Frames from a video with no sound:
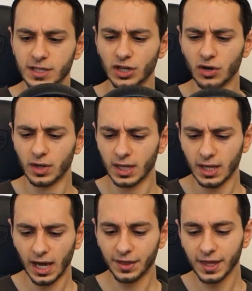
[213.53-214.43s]
So
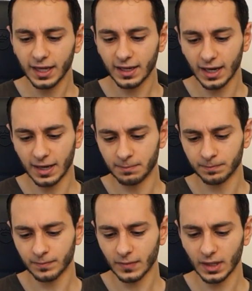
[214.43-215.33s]
I think um,
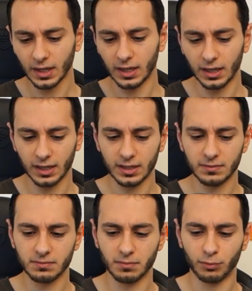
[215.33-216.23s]
uh,
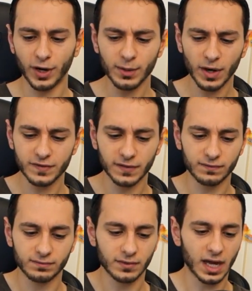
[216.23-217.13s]
Brainwavz
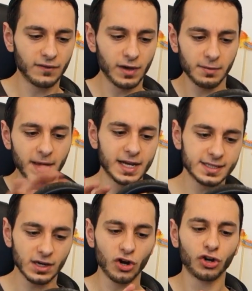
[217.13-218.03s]
have kind of like made
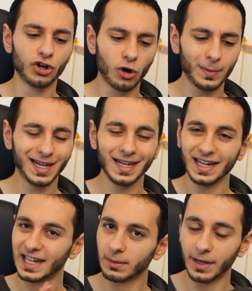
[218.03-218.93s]
this ergonomically a
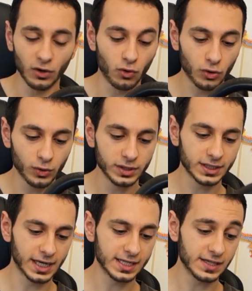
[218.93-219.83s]
little bit awkward.
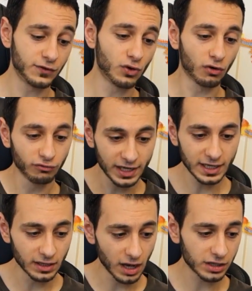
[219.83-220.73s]
At least if you've got a
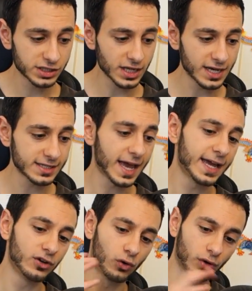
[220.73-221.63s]
really large sized
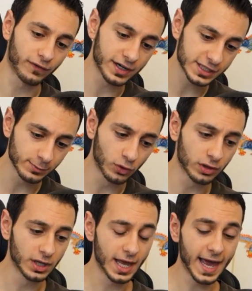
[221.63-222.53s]
head or a very
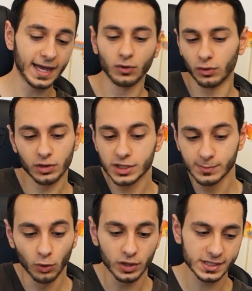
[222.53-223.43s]
small head or a
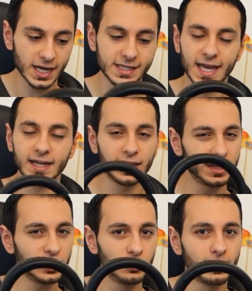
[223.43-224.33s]
smaller sized head, I
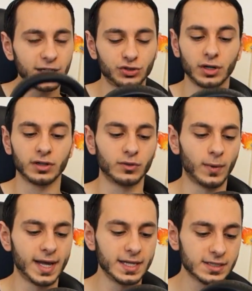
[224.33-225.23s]
think you might struggle to
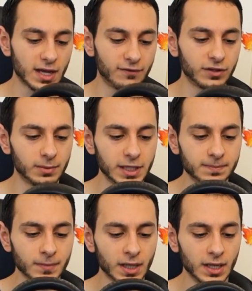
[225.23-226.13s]
wear these comfortably.
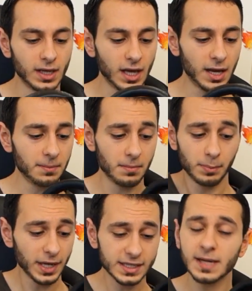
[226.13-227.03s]
Um,
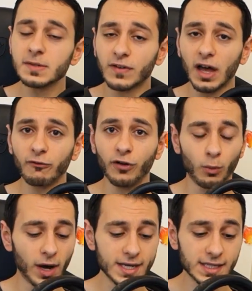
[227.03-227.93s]
but in terms of comfort
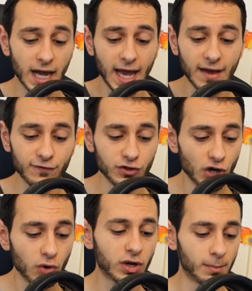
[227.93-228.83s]
wise, I have
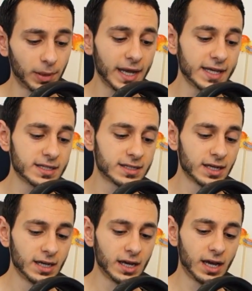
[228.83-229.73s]
no complaints
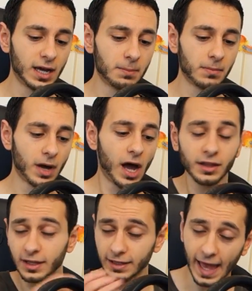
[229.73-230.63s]
um,
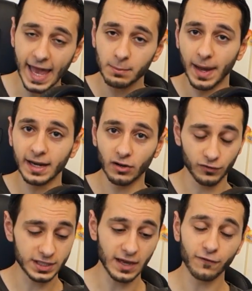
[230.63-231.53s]
other than the headband.
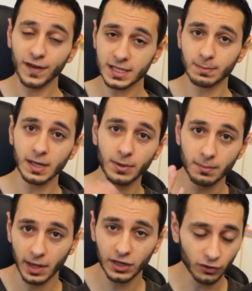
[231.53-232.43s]
Obviously, it fits me, but
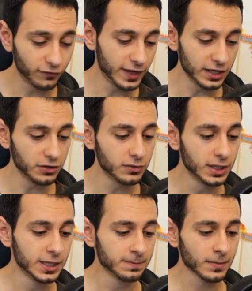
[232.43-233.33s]
it might not fit you.
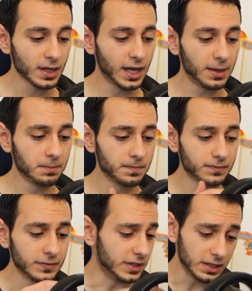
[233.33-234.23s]
Um,
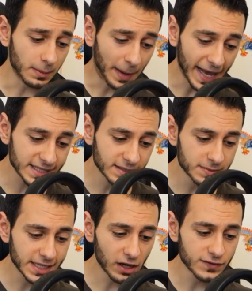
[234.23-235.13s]
the, the pads
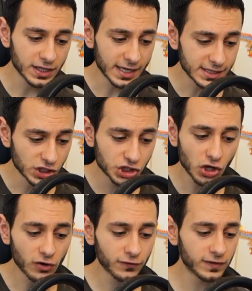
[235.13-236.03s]
themselves are nice and
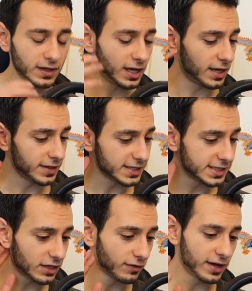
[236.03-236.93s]
soft, uh, they
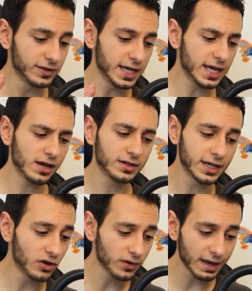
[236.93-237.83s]
sit around the ear, they
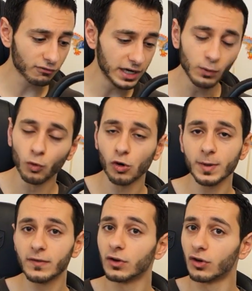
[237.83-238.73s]
don't get really warm
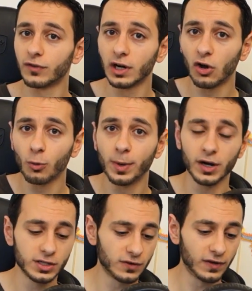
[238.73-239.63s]
even over long
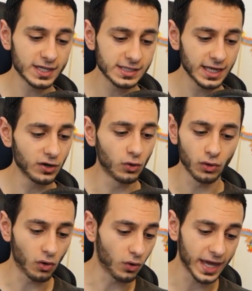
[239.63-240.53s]
periods of listening
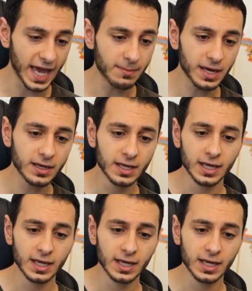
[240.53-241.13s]
or, or gaming.